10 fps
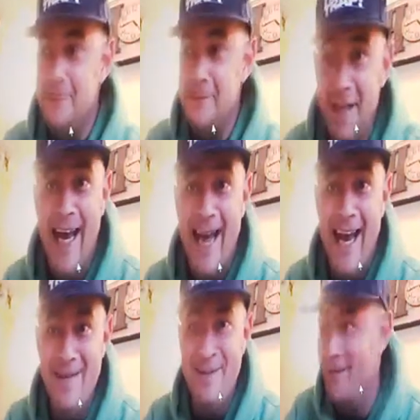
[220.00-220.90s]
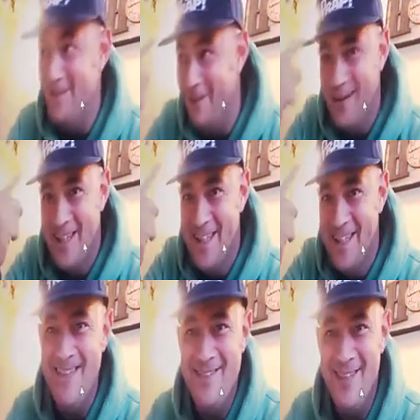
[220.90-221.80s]
Hey, we've got them all at the
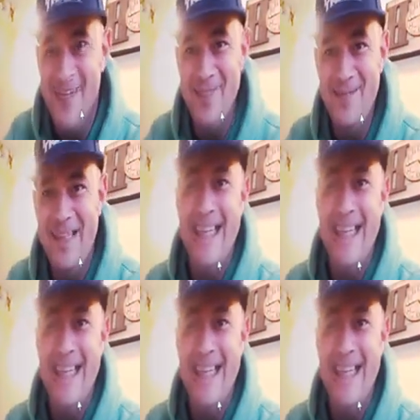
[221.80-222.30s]
same time.